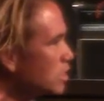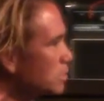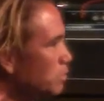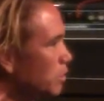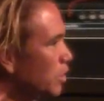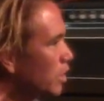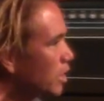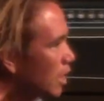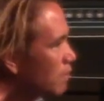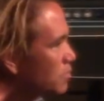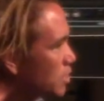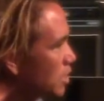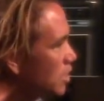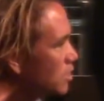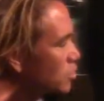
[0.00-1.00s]
Spirit comes
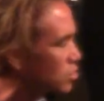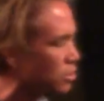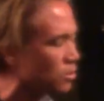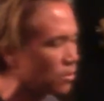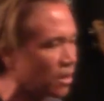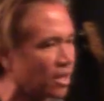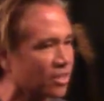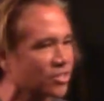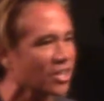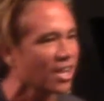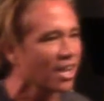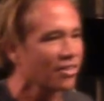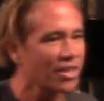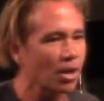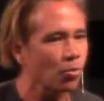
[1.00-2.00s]
into us,
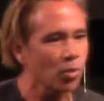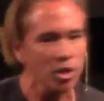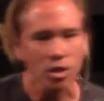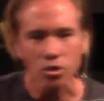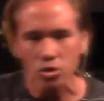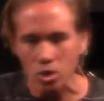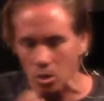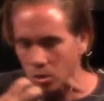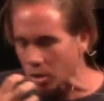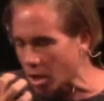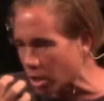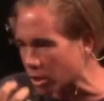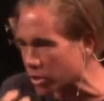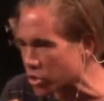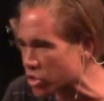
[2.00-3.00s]
that we are no
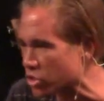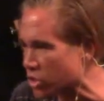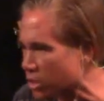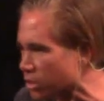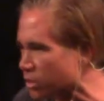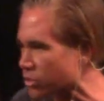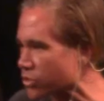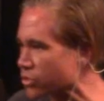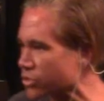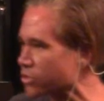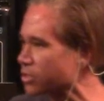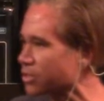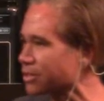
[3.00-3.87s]
longer sinners